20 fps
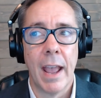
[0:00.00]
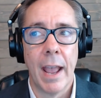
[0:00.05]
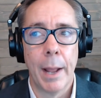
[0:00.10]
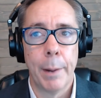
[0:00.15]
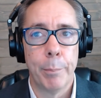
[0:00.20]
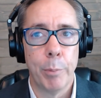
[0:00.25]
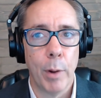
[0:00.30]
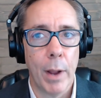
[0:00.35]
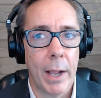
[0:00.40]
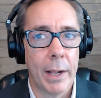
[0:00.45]

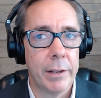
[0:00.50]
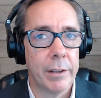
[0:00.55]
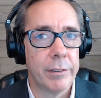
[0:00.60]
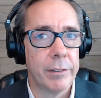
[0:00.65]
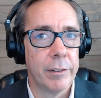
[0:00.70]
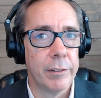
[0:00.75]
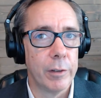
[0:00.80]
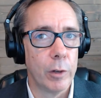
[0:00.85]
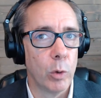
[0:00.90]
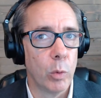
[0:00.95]
and
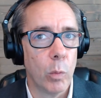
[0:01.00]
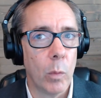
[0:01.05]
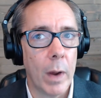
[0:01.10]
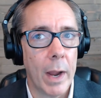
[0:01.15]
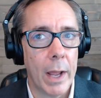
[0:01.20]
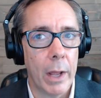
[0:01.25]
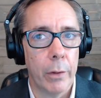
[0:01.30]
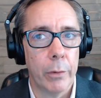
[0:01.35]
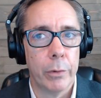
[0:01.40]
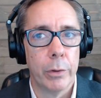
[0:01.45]
practices
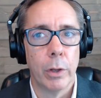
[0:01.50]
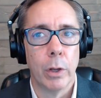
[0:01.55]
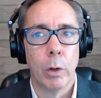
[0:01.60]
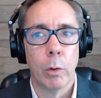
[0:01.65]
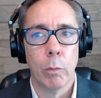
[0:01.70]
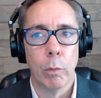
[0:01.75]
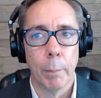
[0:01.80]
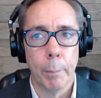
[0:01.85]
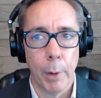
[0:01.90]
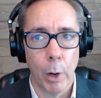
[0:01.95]
around
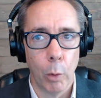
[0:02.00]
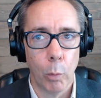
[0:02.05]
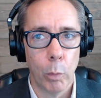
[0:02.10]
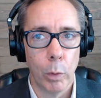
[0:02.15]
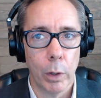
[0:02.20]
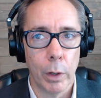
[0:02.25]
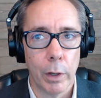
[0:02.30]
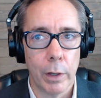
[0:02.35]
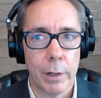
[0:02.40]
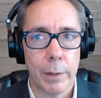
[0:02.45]
remote
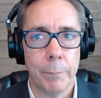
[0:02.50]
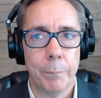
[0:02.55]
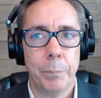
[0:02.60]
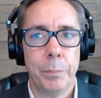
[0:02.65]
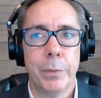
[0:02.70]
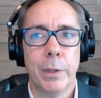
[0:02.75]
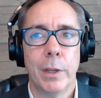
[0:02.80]
work.